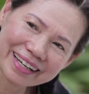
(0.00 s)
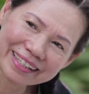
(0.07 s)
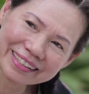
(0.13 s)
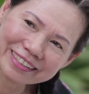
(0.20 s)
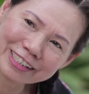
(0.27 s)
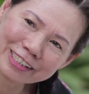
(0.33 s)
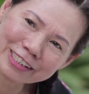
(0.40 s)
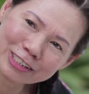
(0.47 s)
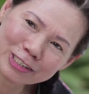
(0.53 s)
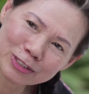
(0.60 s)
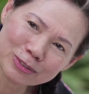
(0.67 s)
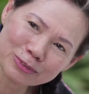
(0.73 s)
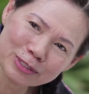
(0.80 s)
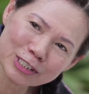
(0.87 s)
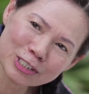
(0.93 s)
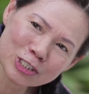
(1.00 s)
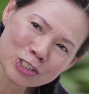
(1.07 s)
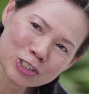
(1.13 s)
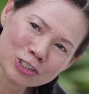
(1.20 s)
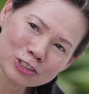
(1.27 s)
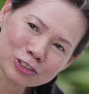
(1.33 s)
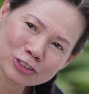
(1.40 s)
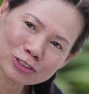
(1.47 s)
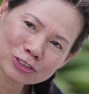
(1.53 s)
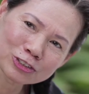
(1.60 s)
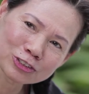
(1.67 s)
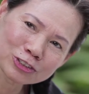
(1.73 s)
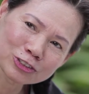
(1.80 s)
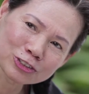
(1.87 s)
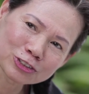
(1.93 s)
I just wish to
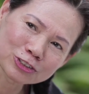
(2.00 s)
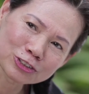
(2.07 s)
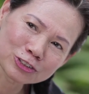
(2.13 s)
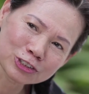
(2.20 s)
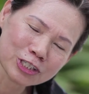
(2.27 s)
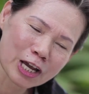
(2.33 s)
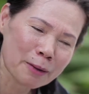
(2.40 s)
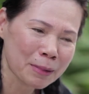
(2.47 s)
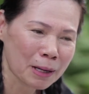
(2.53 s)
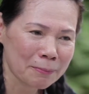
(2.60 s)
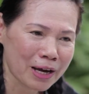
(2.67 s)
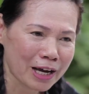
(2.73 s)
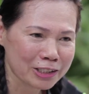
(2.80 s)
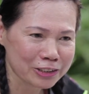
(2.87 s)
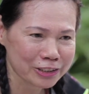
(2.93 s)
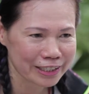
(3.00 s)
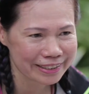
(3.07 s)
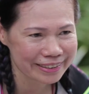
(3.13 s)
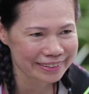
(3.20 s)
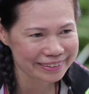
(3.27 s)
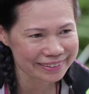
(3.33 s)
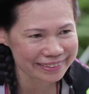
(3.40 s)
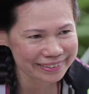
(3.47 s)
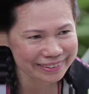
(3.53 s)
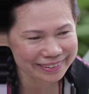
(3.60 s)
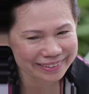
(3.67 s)
share my passion,